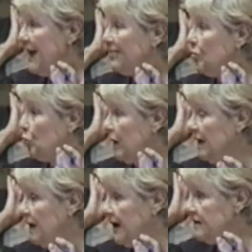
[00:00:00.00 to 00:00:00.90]
at the
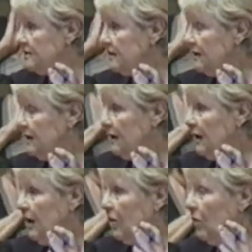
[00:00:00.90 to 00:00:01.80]
red light,
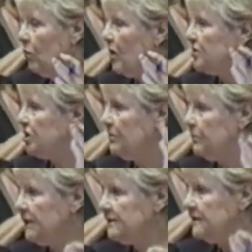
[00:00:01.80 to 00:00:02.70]
watching
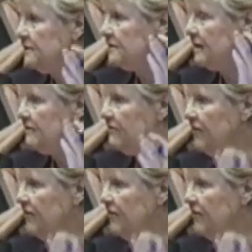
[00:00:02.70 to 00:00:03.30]
buses and